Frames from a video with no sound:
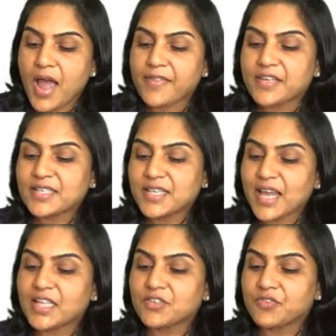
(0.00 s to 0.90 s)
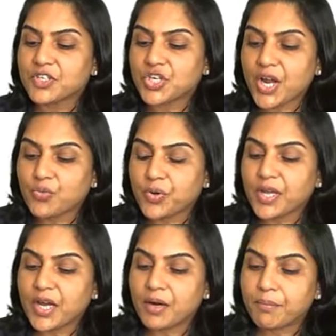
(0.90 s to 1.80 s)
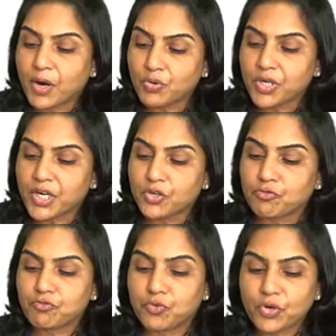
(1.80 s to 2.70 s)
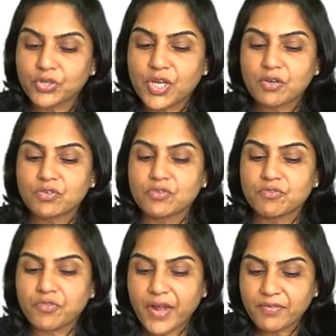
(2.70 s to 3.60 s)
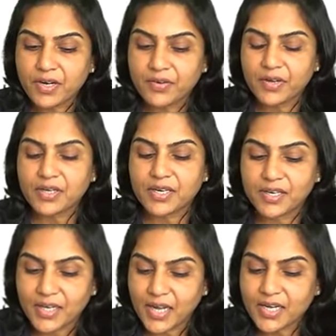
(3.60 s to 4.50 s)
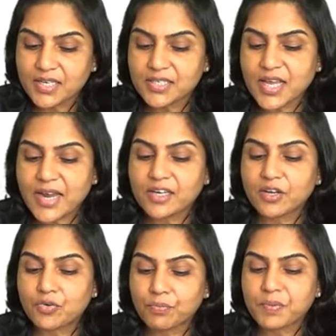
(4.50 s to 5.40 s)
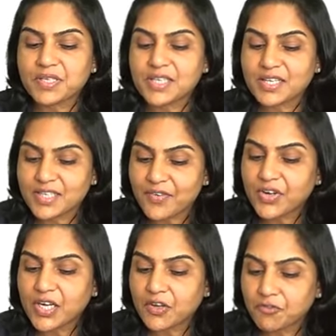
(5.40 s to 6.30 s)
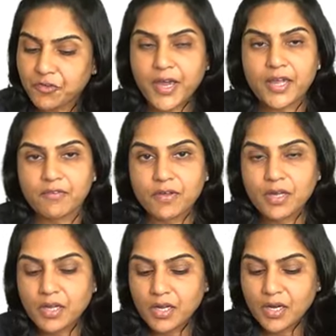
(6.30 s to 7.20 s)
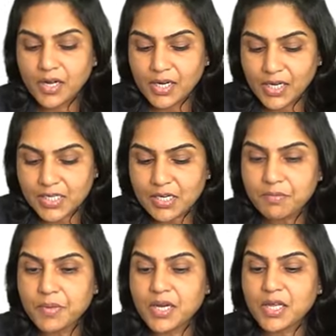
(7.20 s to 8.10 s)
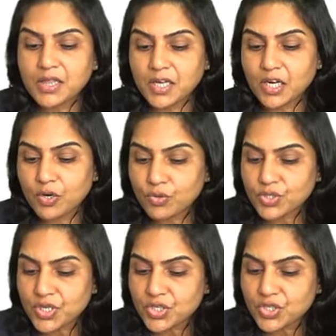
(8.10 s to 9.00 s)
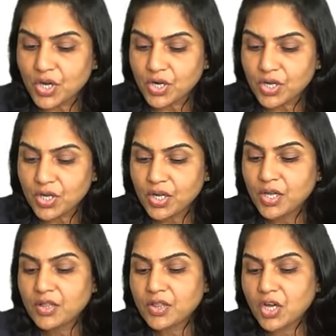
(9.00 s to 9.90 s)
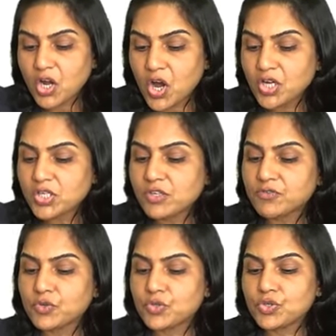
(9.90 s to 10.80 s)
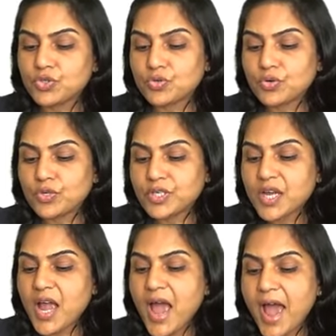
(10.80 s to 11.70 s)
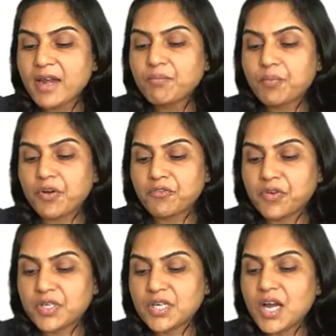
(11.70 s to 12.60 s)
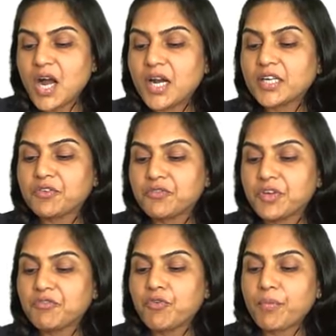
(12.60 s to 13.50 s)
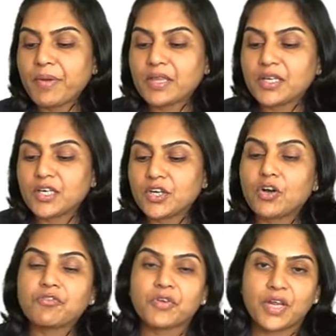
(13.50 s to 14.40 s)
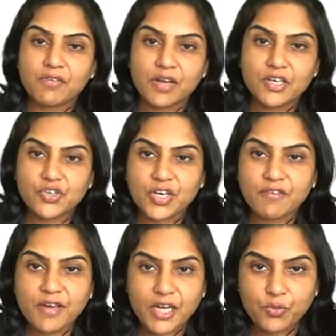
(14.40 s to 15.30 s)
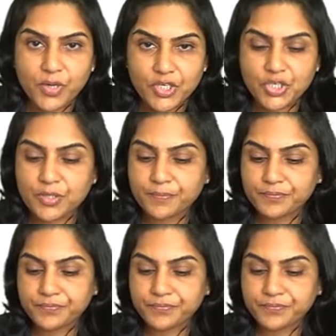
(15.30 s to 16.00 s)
And the sales for January amounted to 4500 containers at rupees 75. Determine the closing stock, the cost of goods sold, and profit under FIFO method of inventory valuation.